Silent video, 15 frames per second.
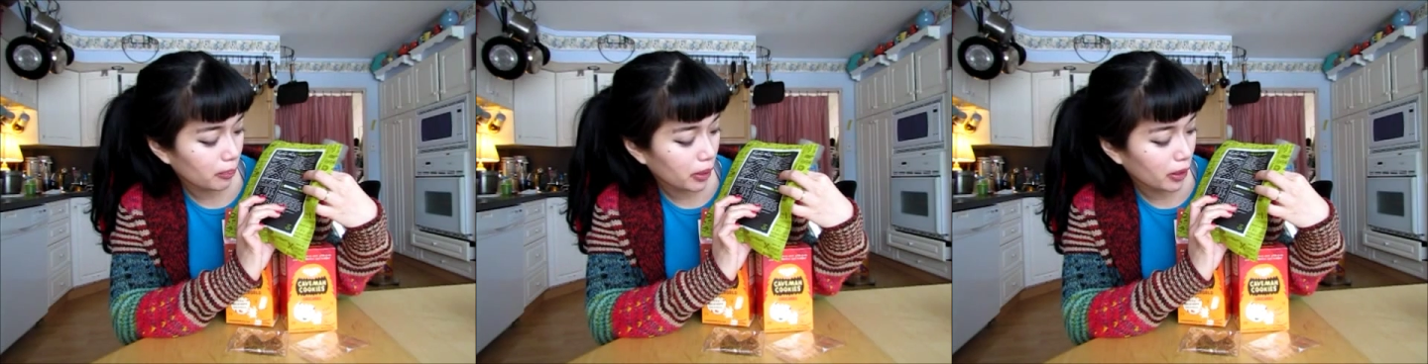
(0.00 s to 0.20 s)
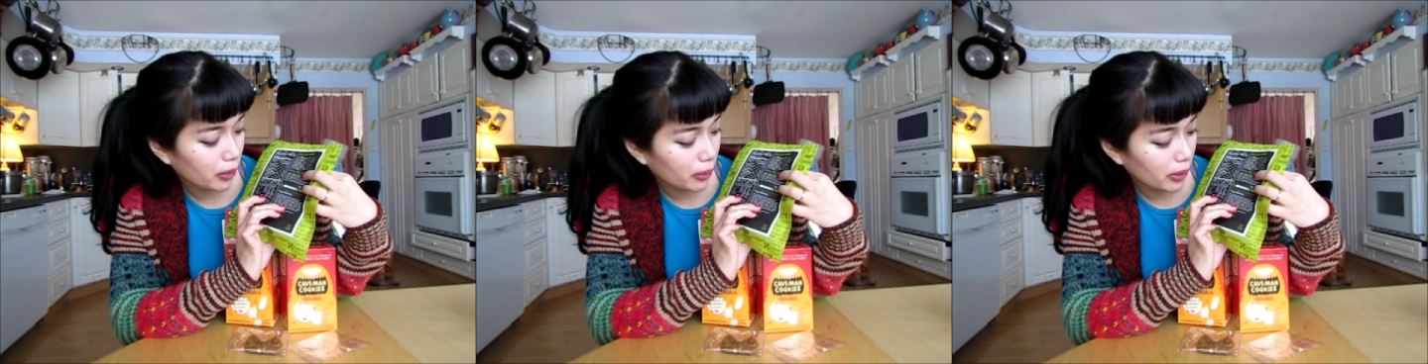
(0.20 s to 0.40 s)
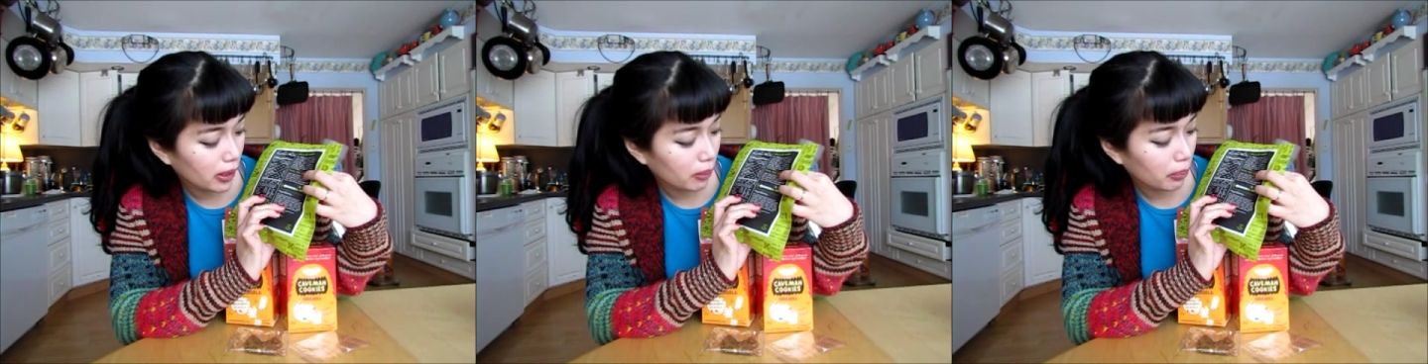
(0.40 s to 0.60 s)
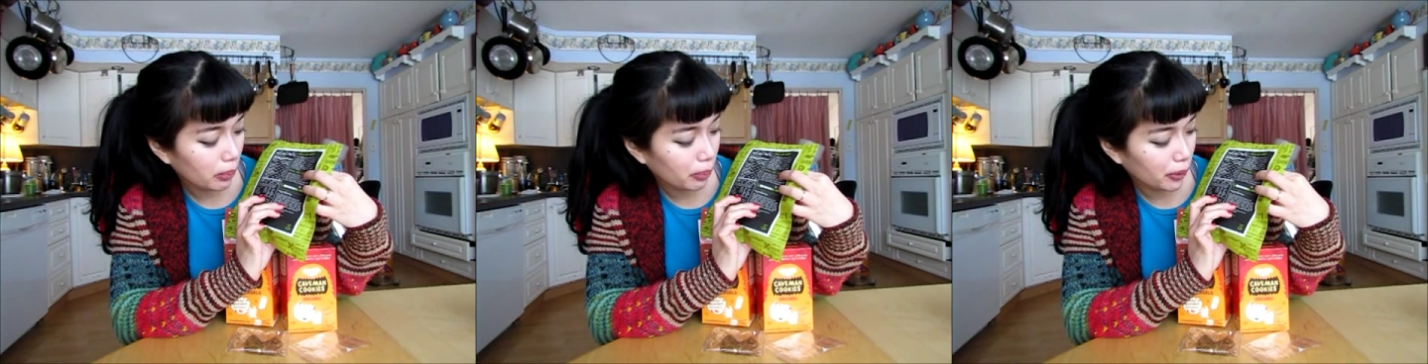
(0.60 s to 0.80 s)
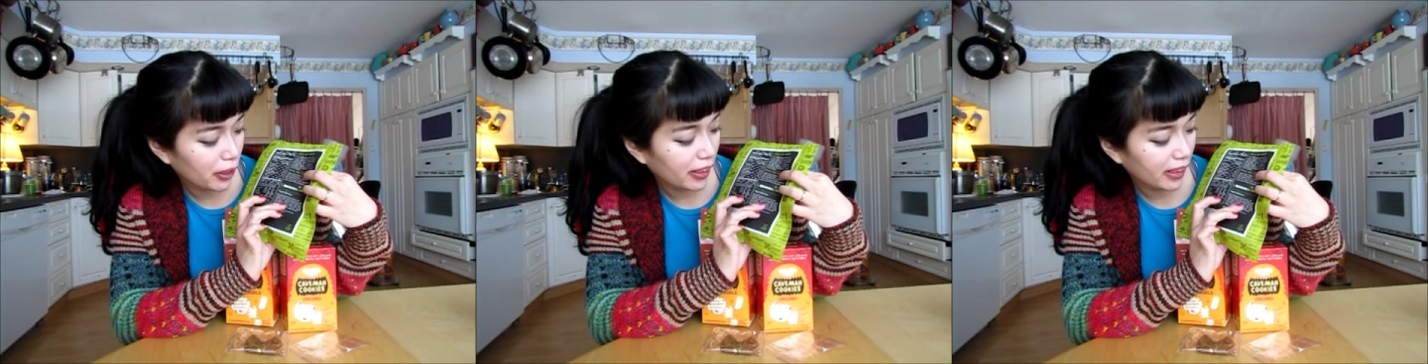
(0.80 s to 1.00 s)
including
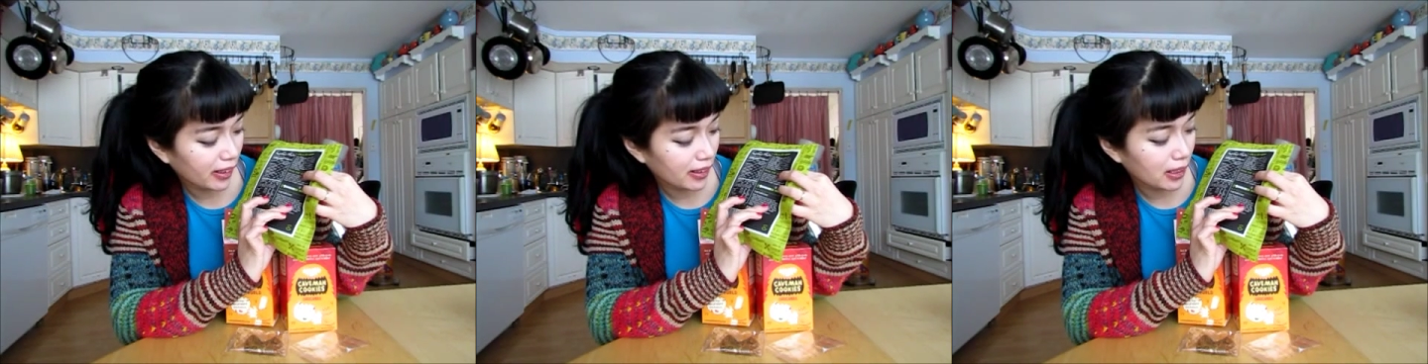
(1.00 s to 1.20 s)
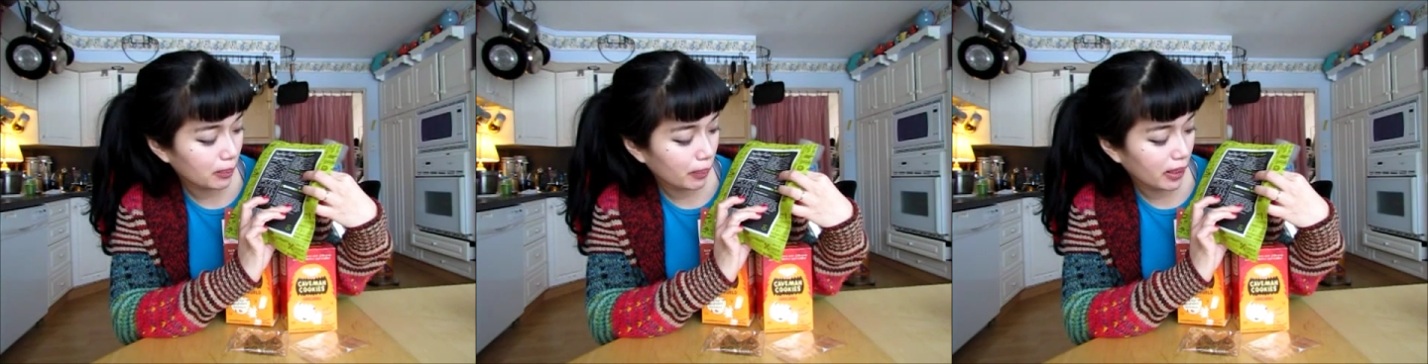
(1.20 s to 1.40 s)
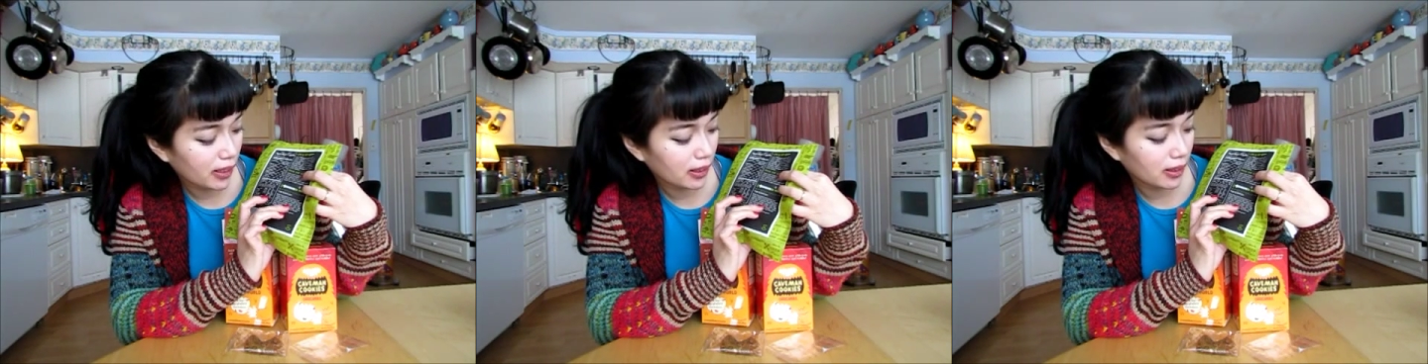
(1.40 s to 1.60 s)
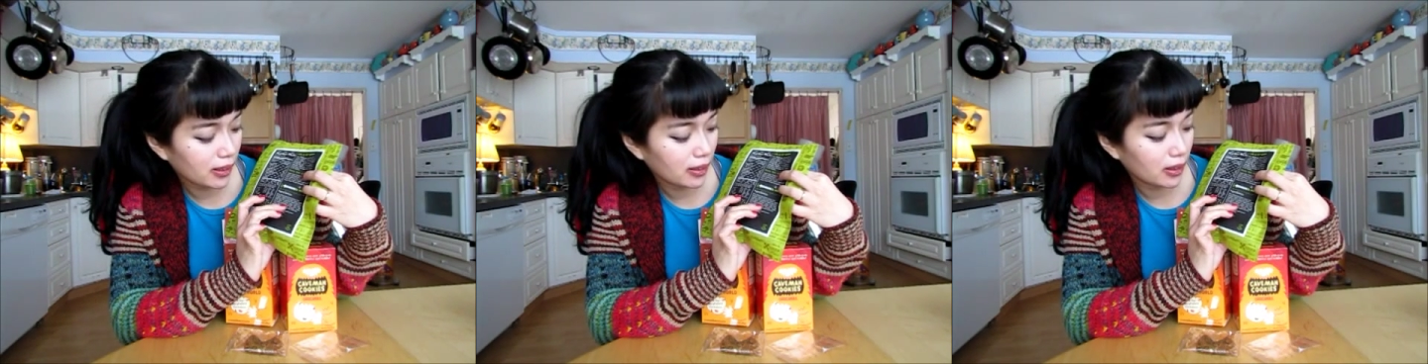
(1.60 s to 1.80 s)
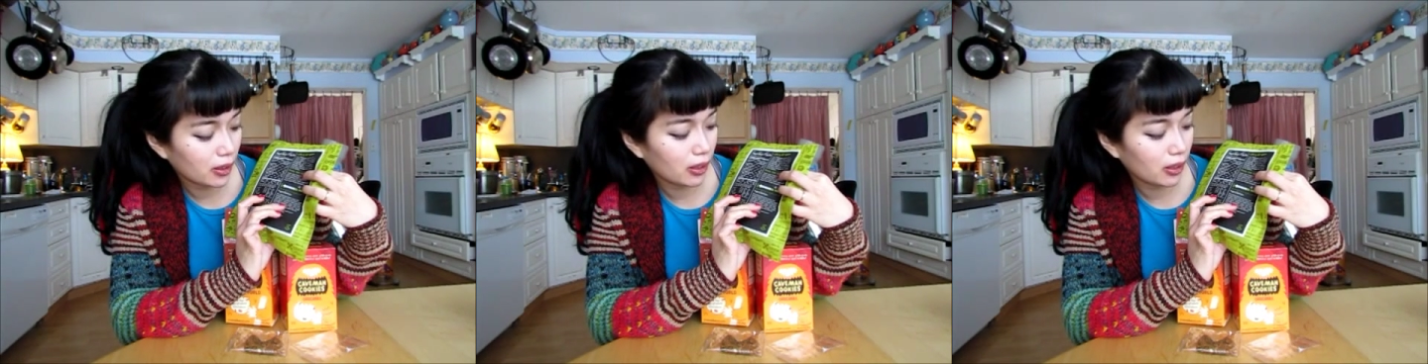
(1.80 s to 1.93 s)
paprika spices.